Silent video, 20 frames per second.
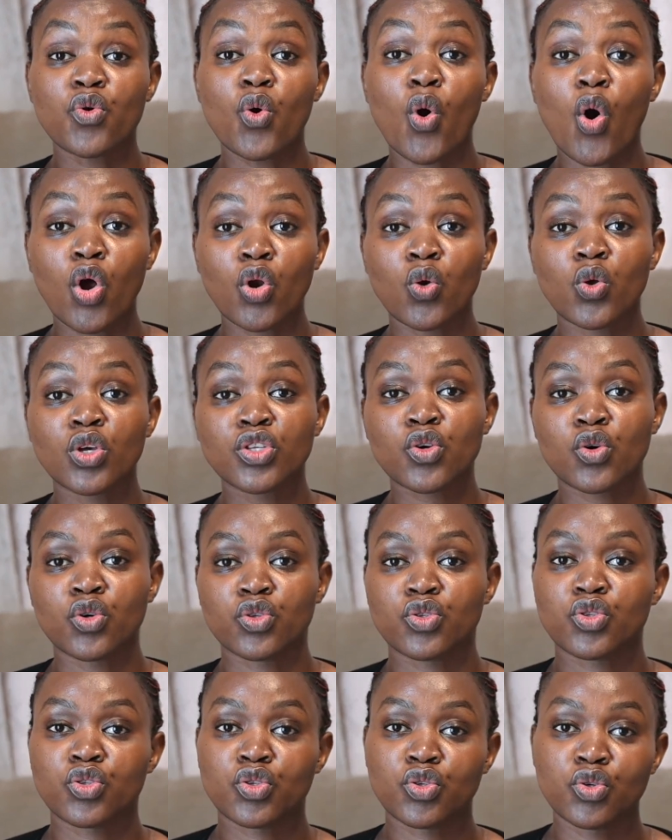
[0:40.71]
always
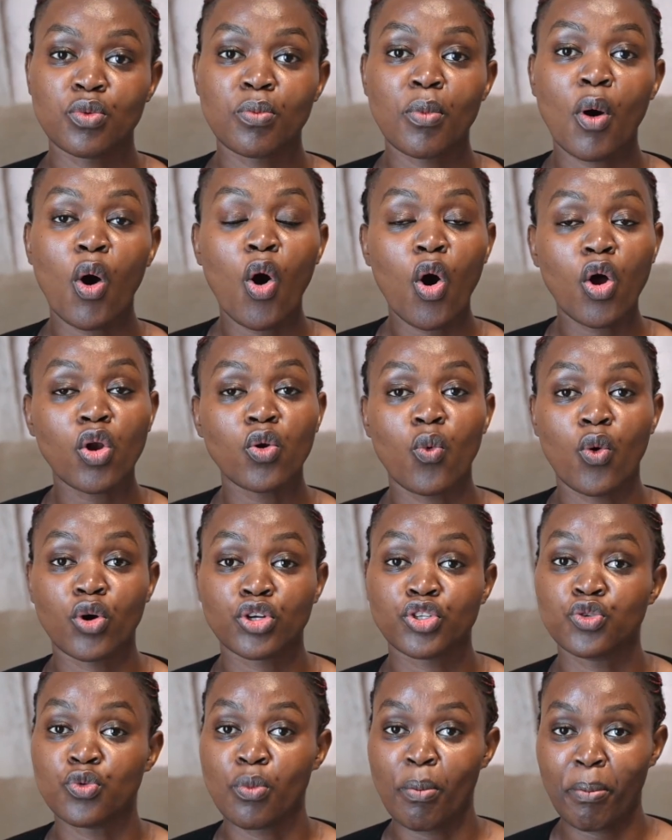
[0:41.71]
consume all
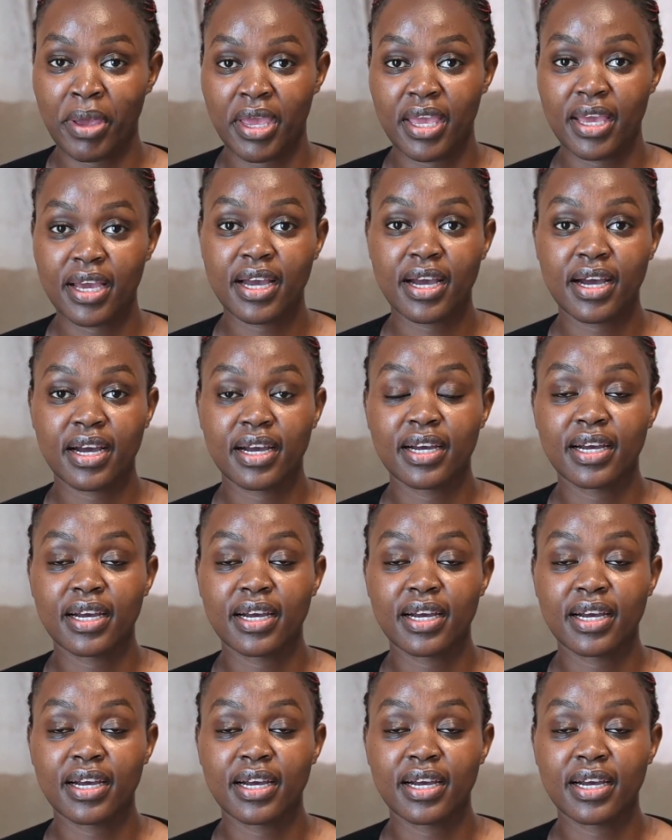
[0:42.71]
what you make,